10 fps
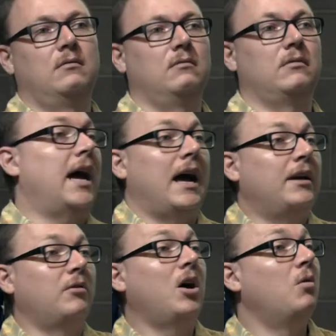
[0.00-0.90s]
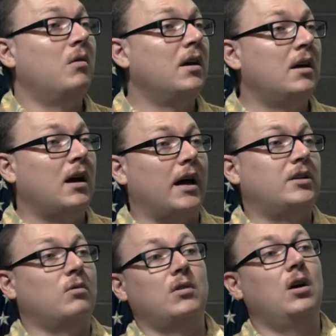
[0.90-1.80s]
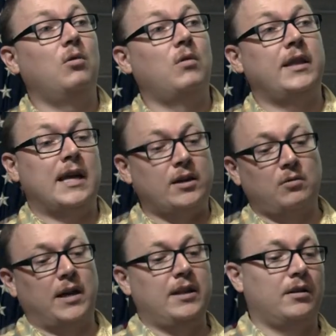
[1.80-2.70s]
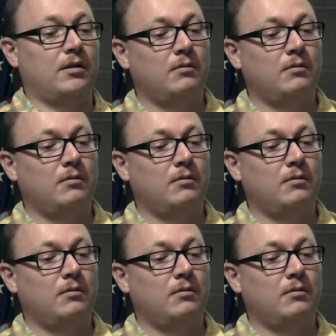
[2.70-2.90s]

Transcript: Yeah, I don't know. I don't know, and they don't either.